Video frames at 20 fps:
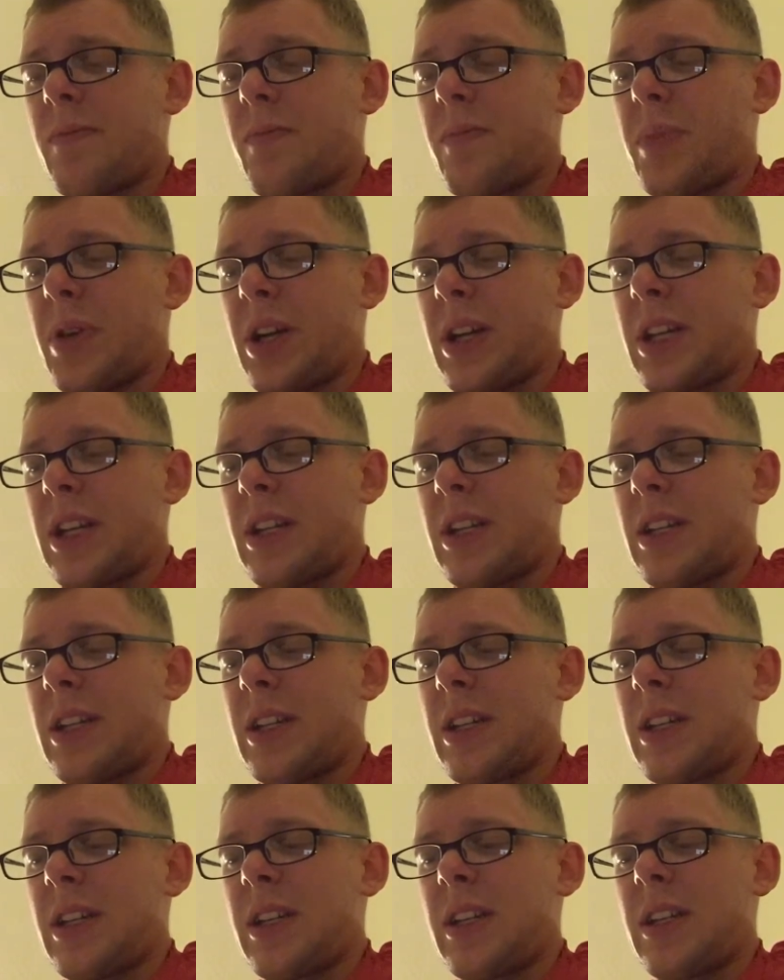But
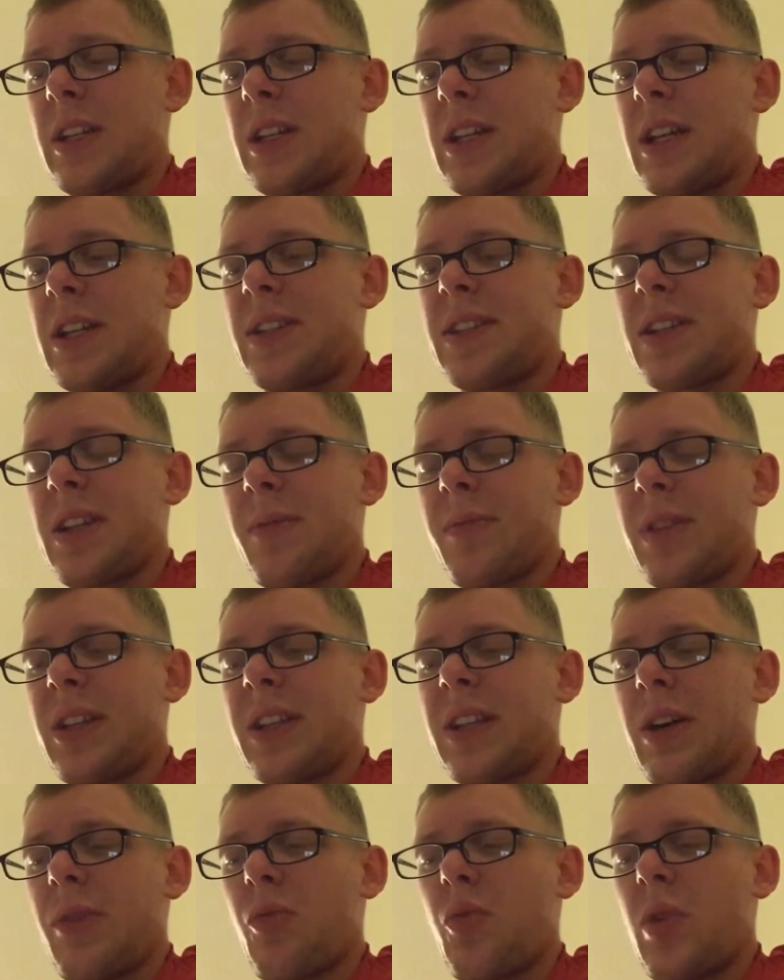it's
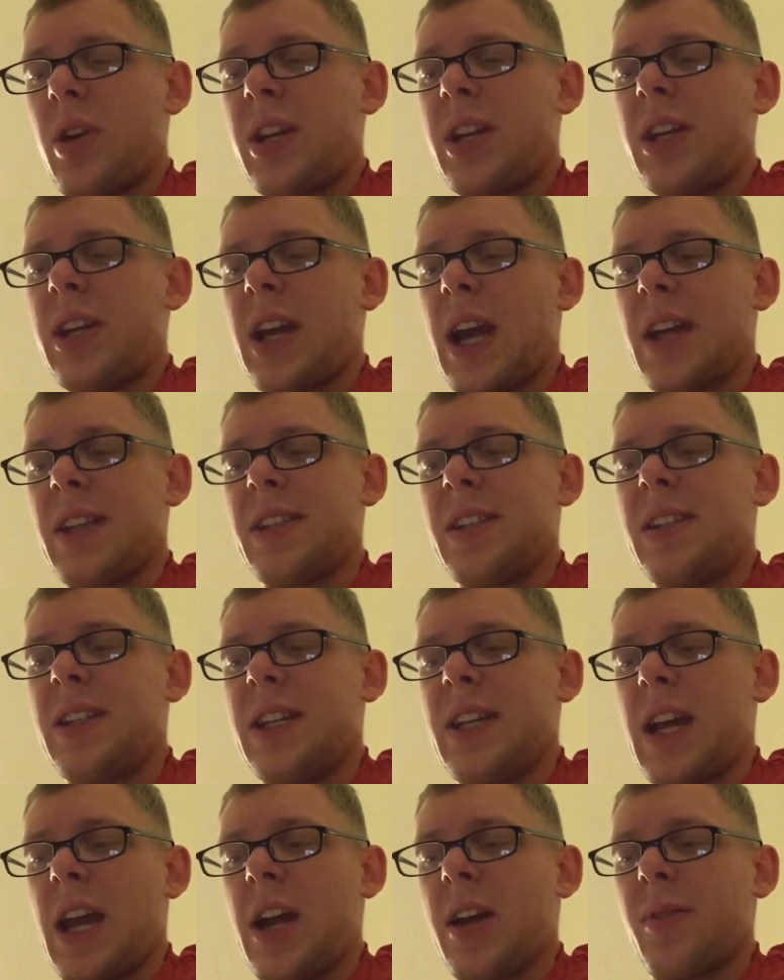something that we as
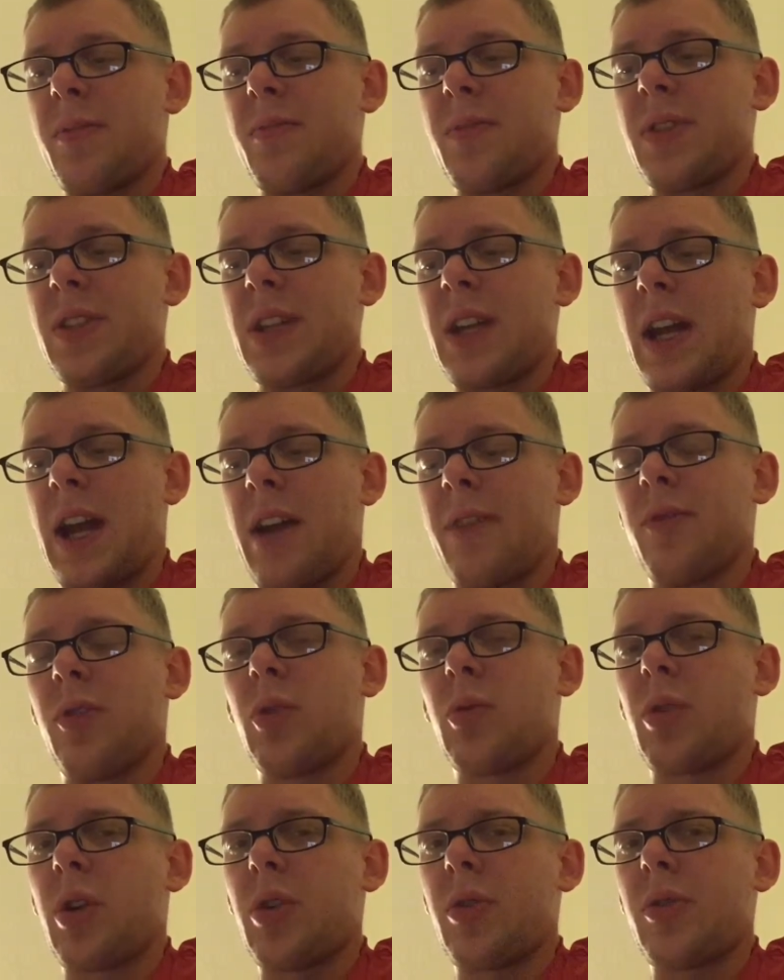DMs have
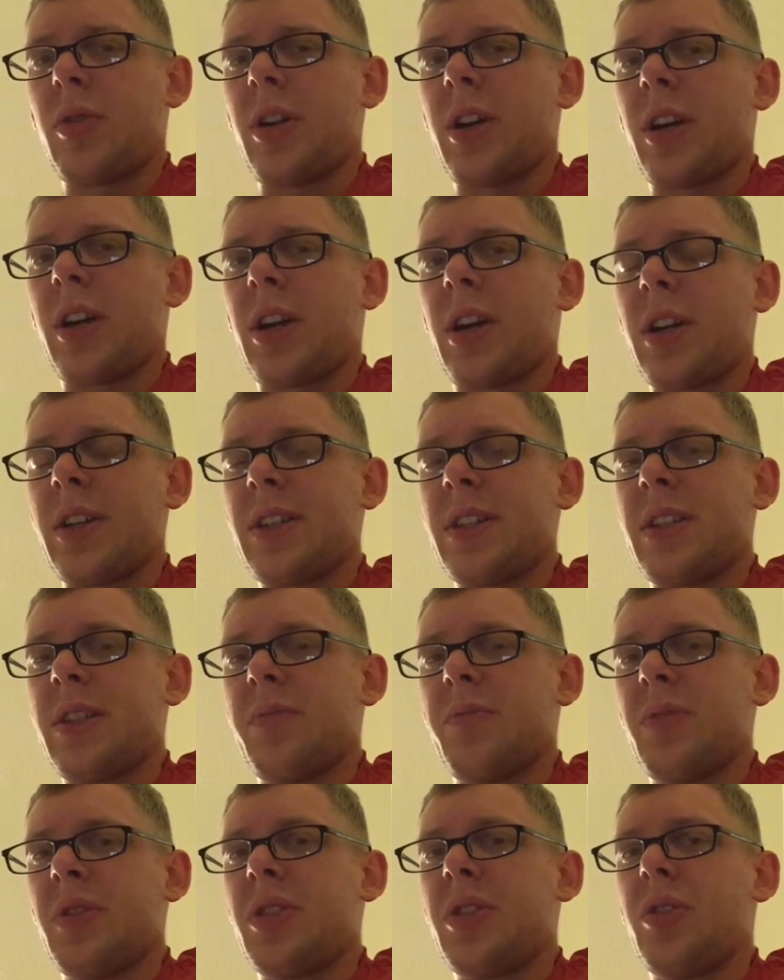grown
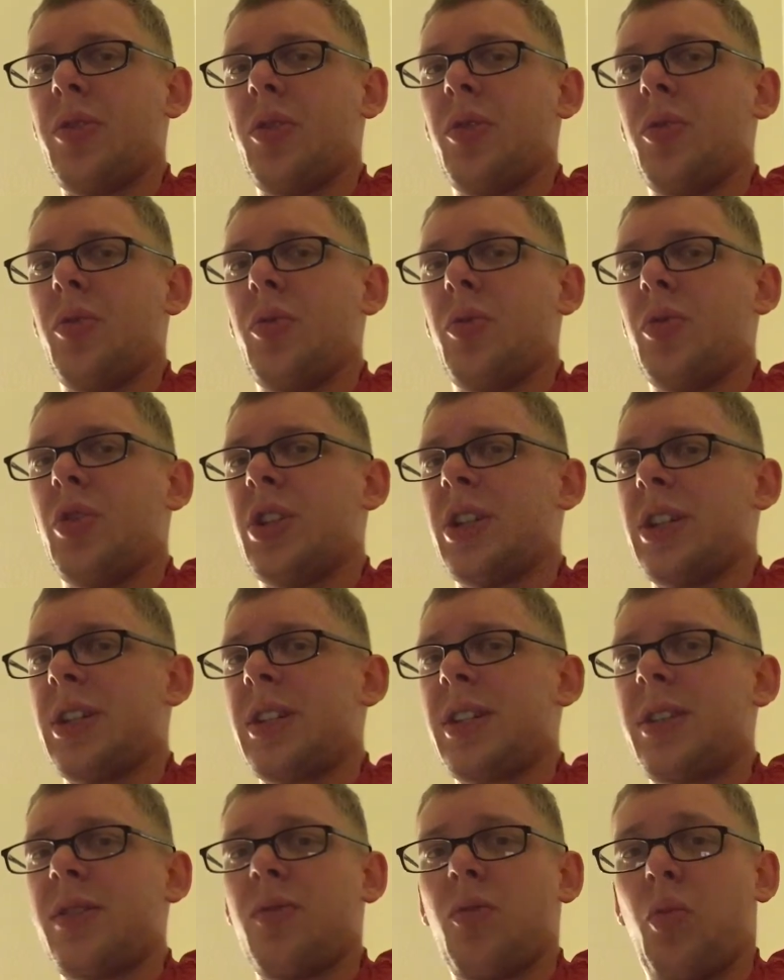accustomed to
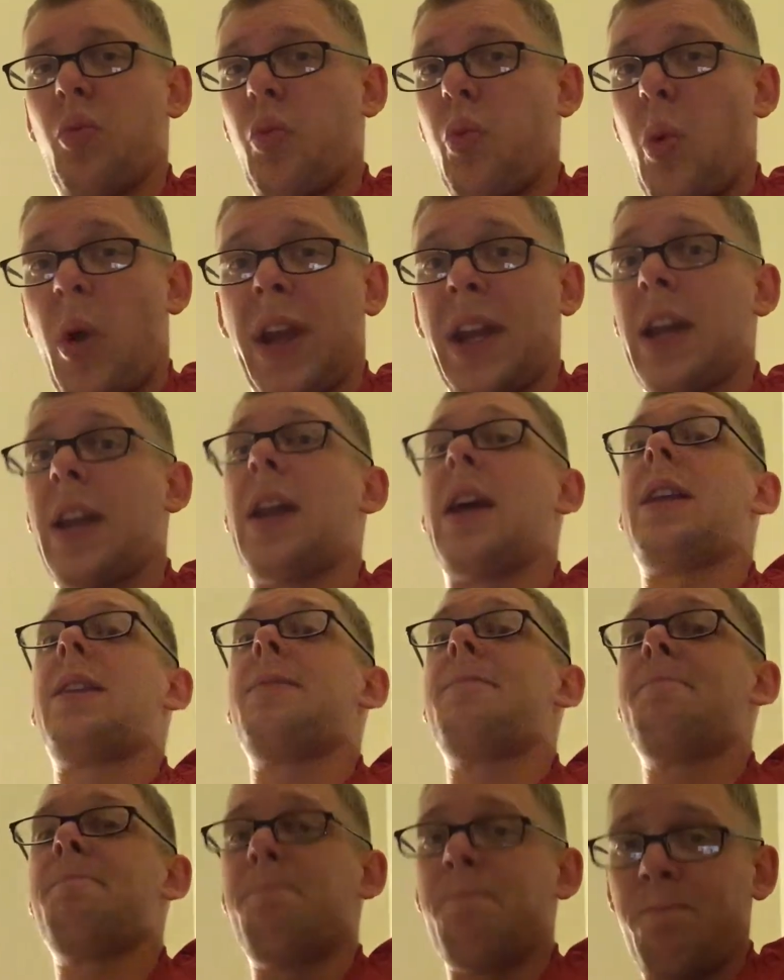just winging it.
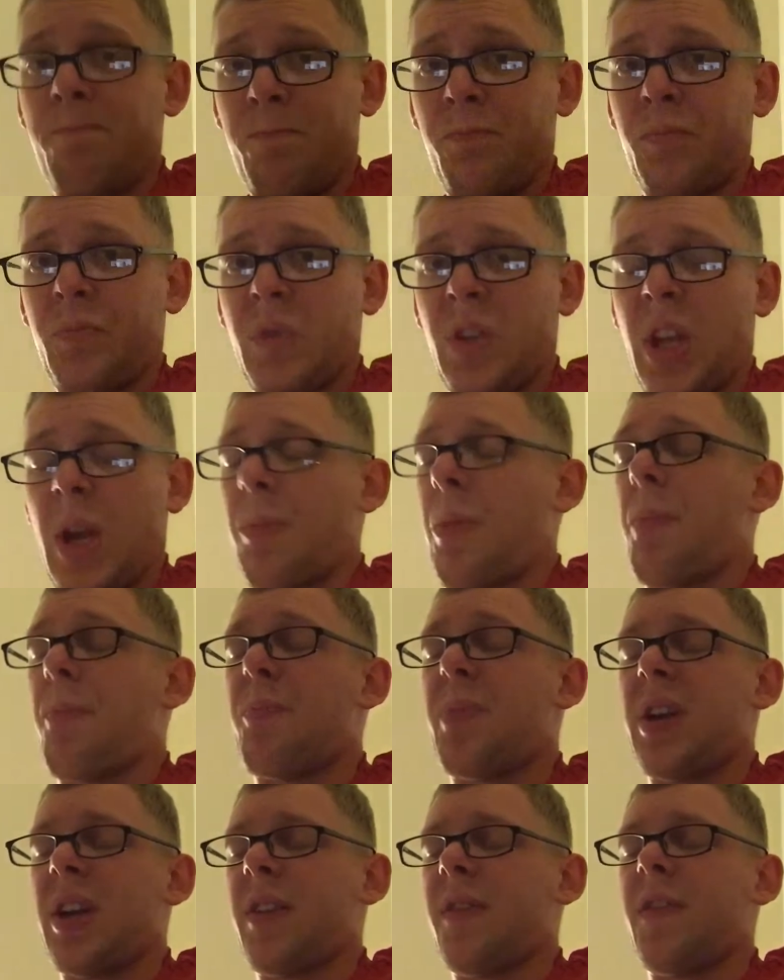I'm a
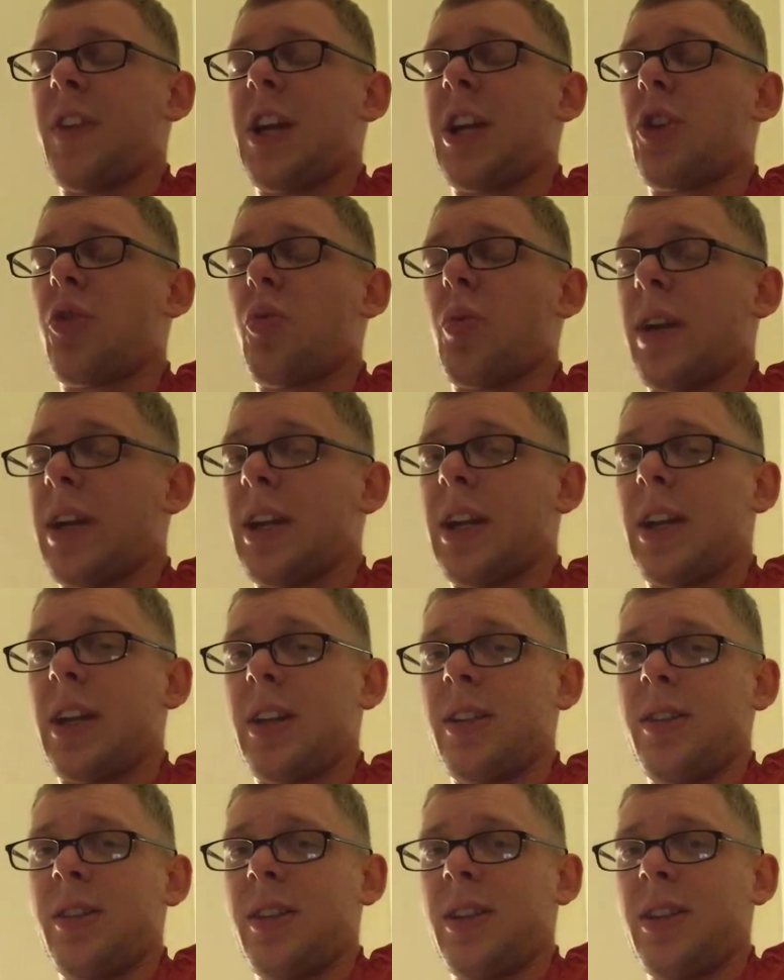big fan of winging it.